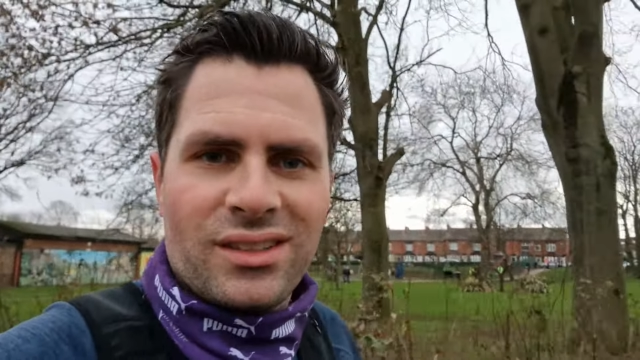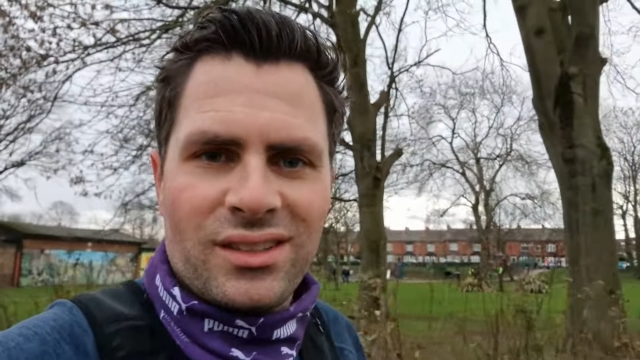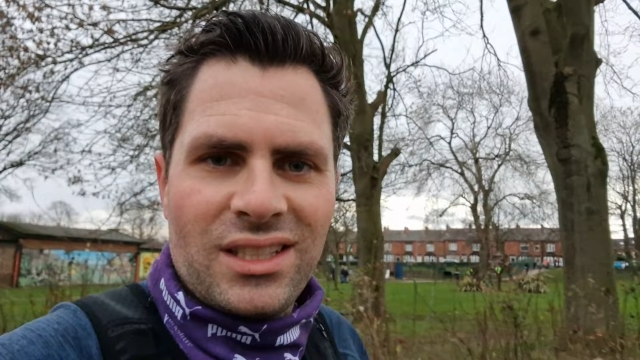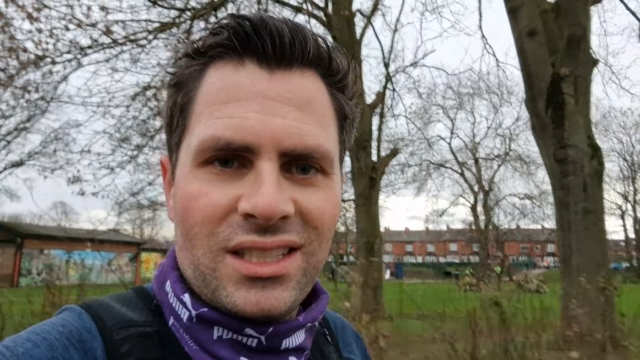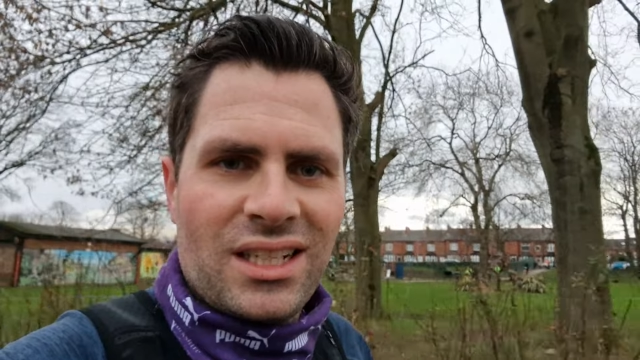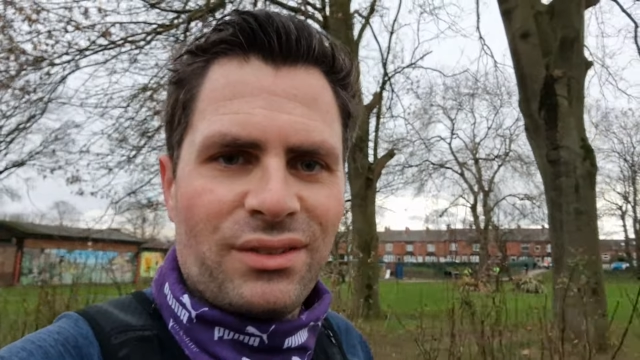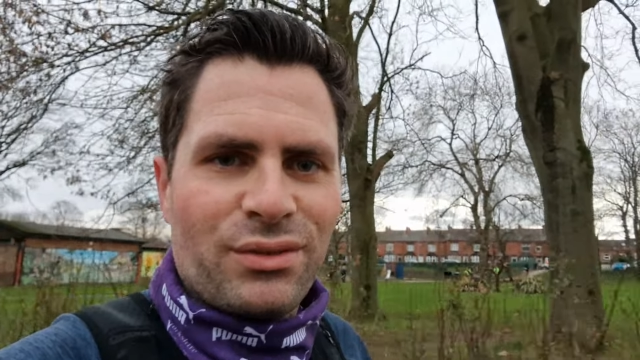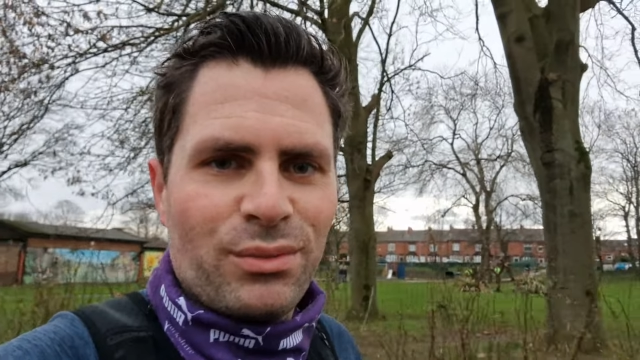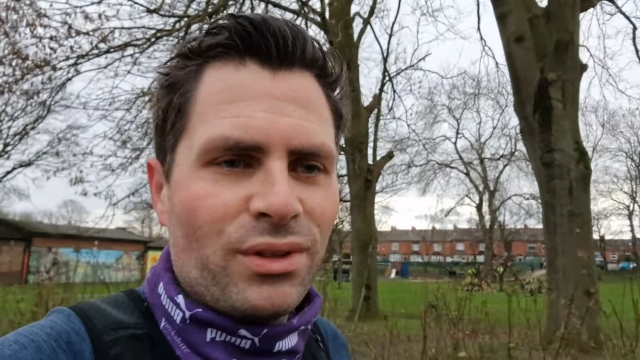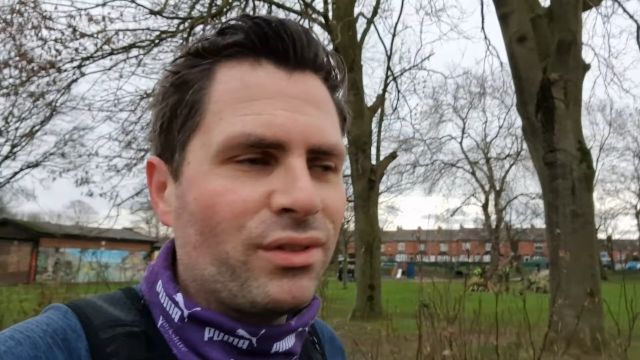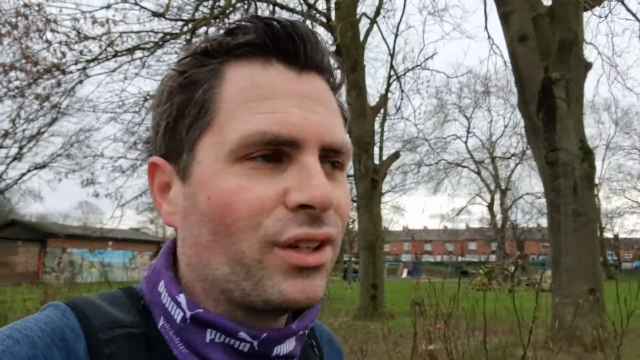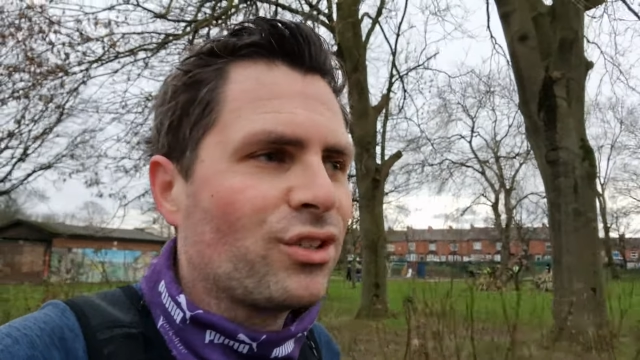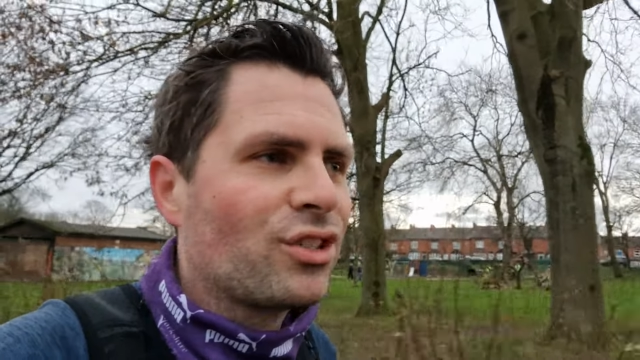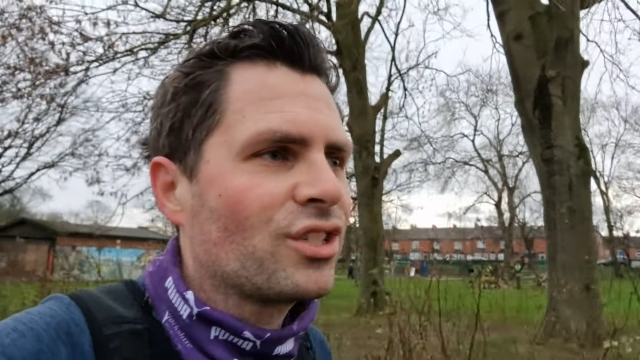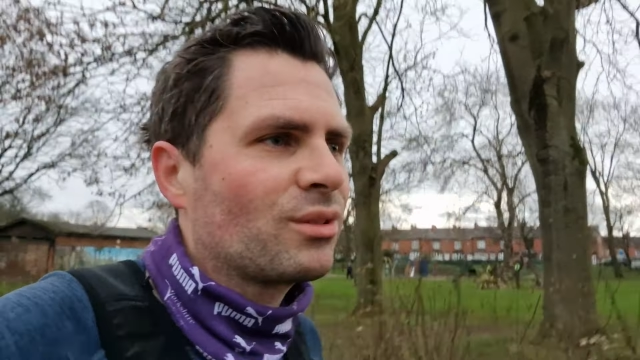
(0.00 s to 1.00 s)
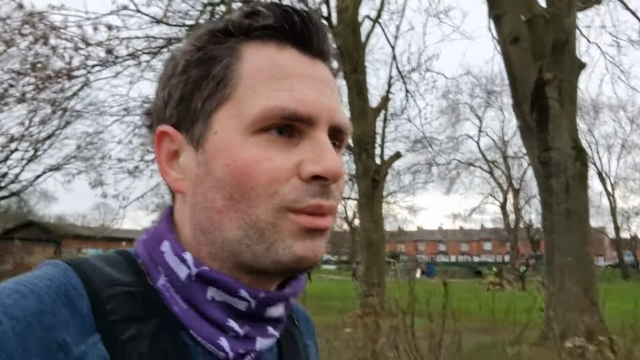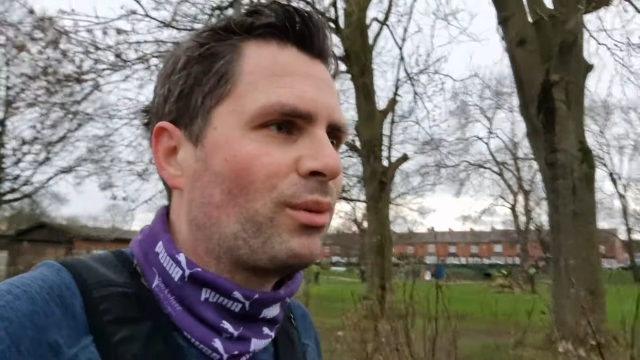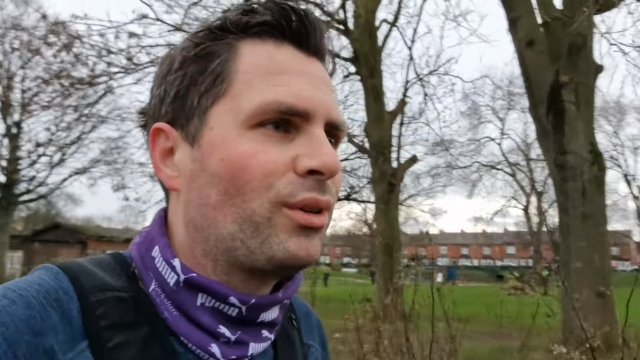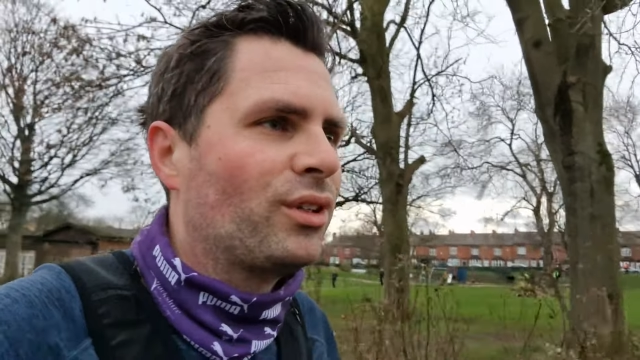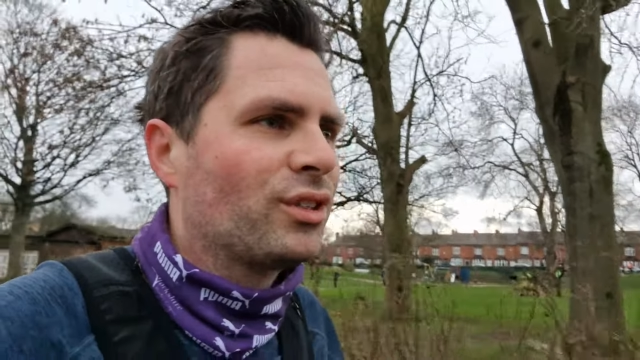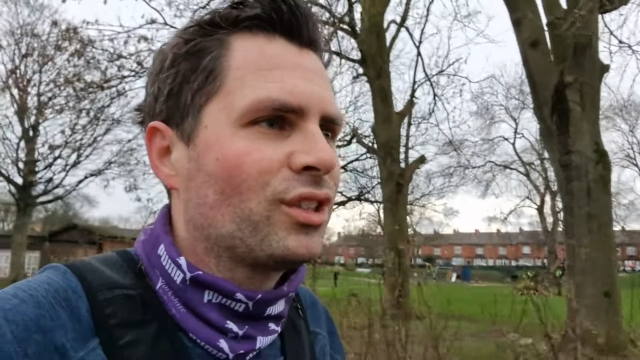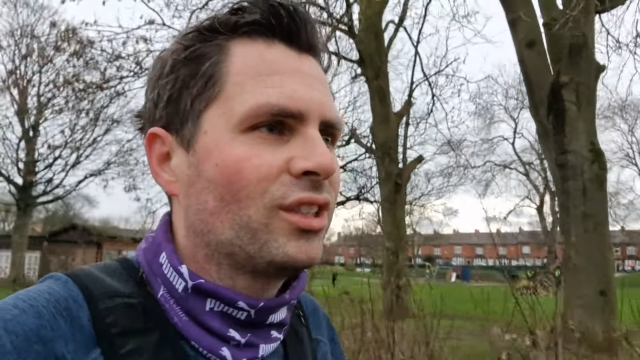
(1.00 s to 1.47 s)
these different wee functions on my
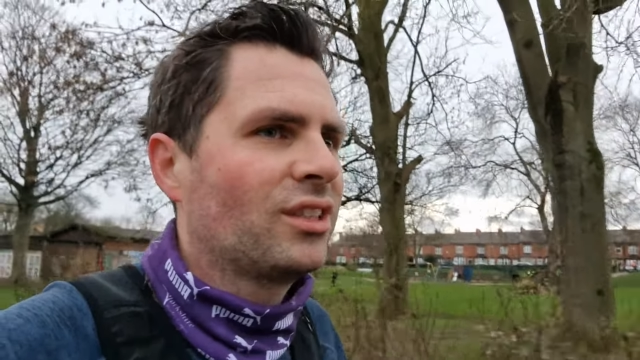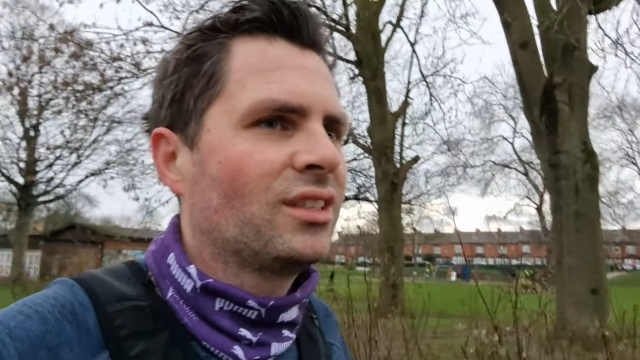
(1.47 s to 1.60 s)
watch.